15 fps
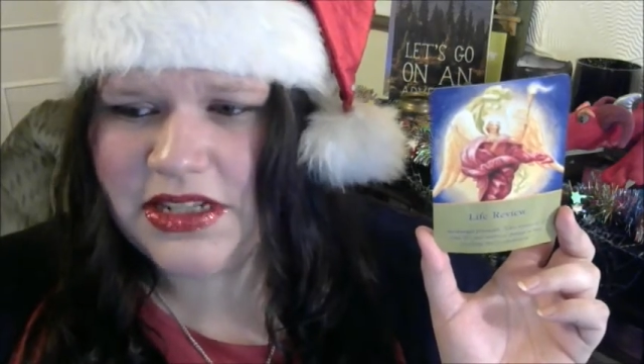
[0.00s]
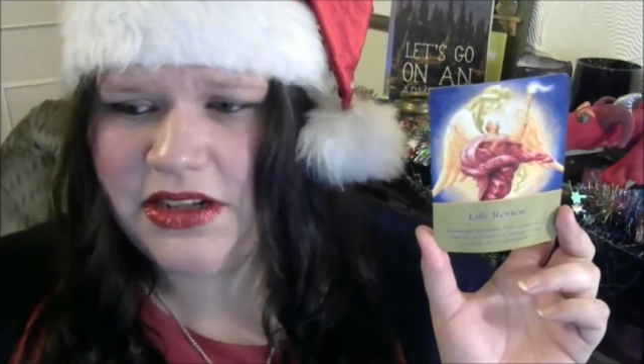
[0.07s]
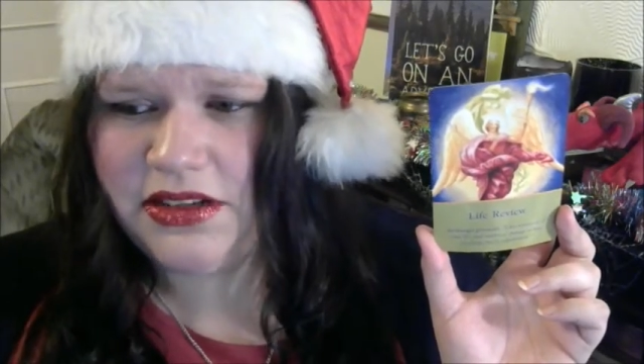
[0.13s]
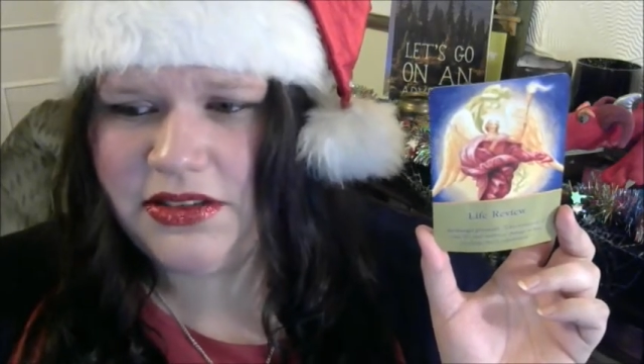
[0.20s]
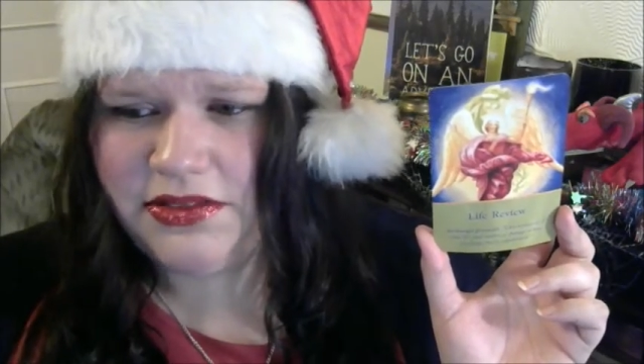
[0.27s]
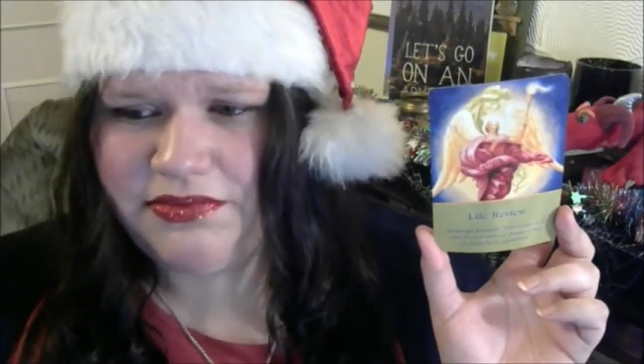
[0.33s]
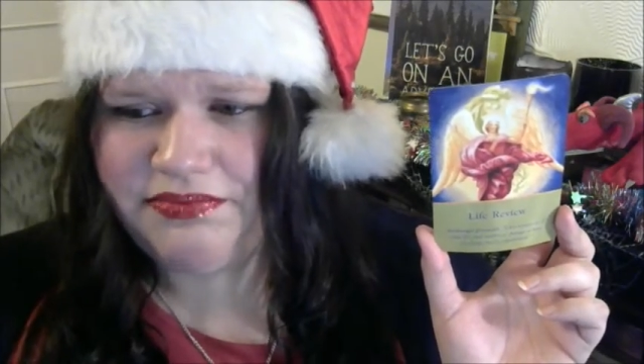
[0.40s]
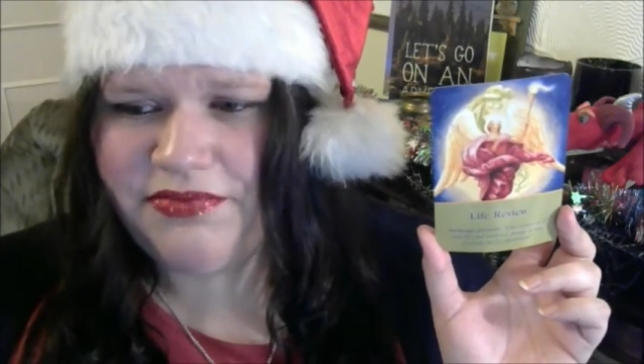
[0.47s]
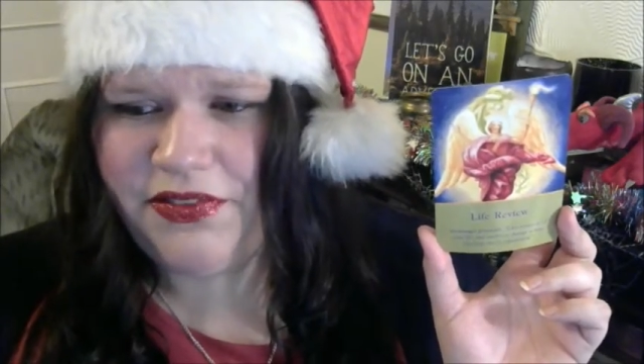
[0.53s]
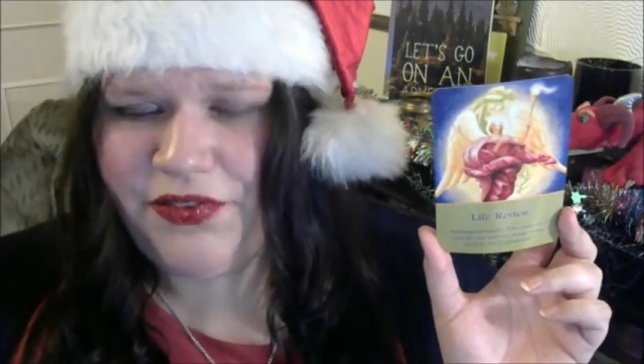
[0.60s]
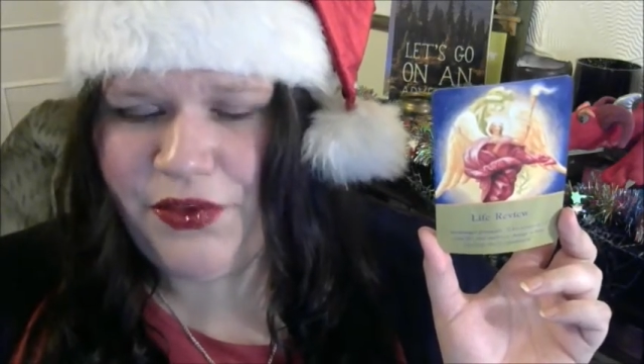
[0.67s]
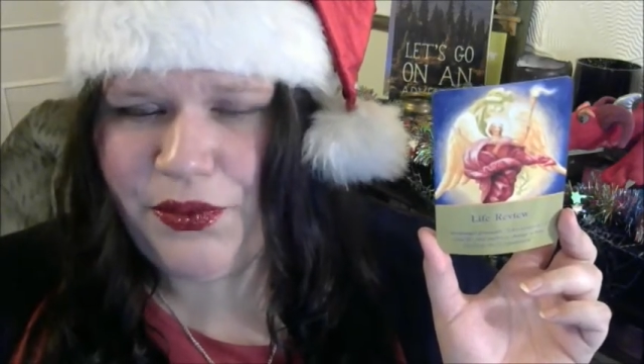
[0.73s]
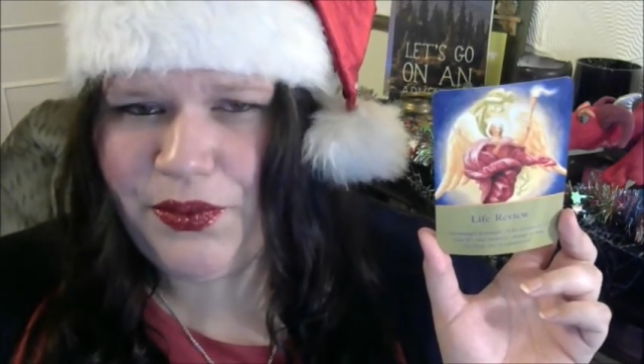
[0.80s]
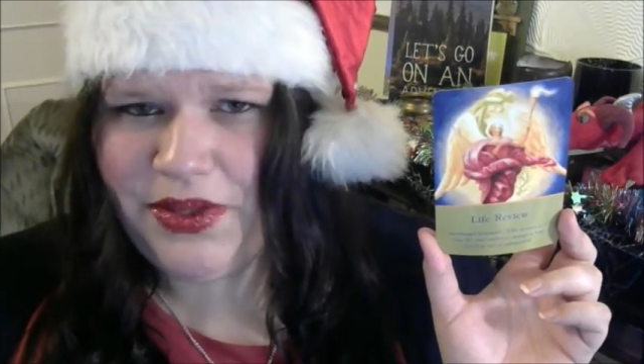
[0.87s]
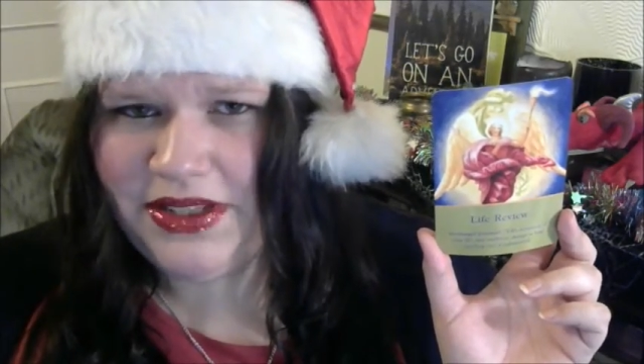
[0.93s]
got a
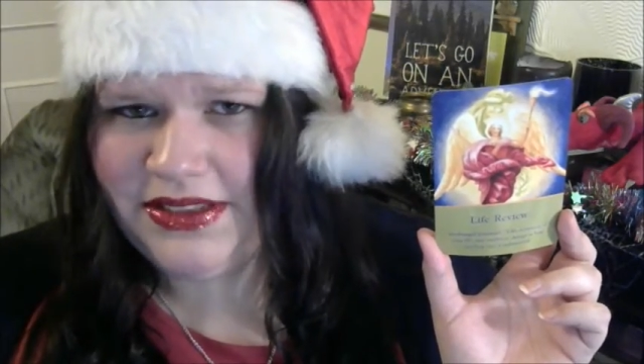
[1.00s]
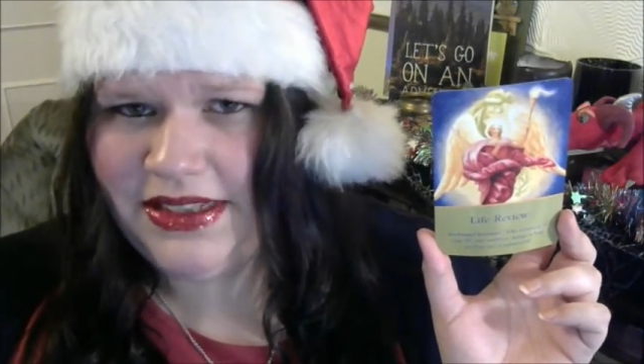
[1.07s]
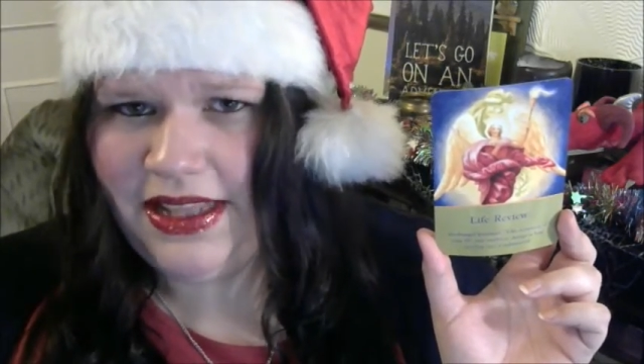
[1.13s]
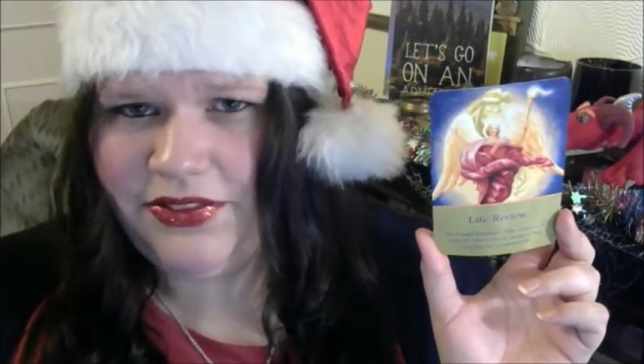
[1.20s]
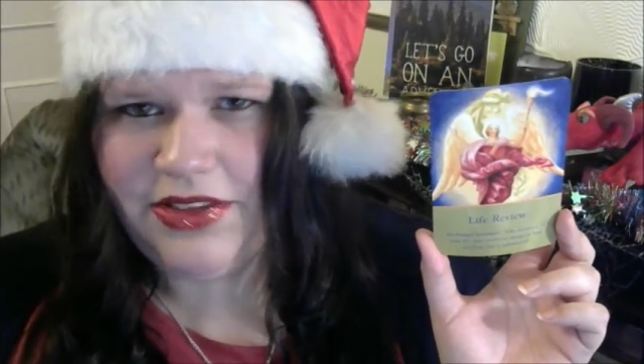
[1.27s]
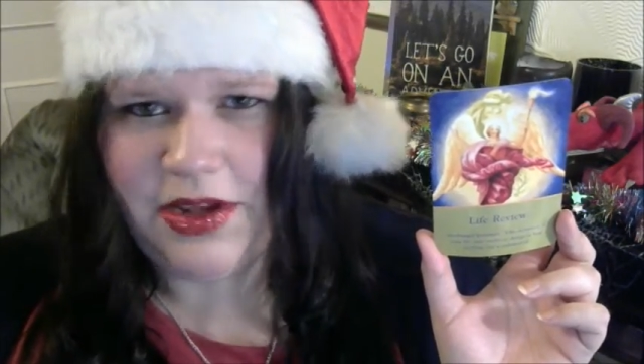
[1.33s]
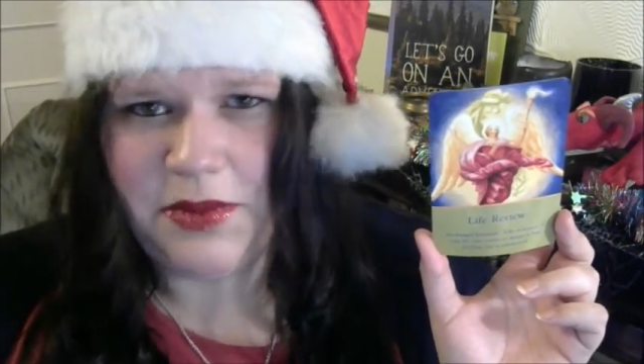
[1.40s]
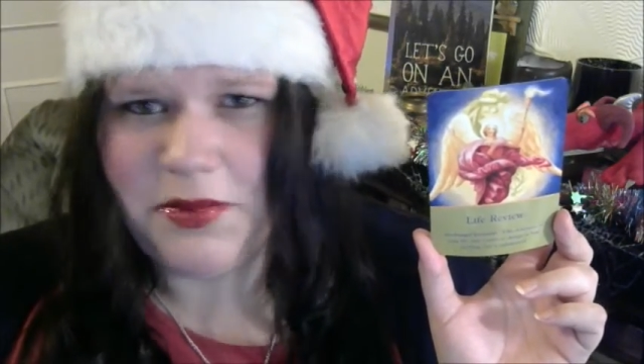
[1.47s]
few weeks left now.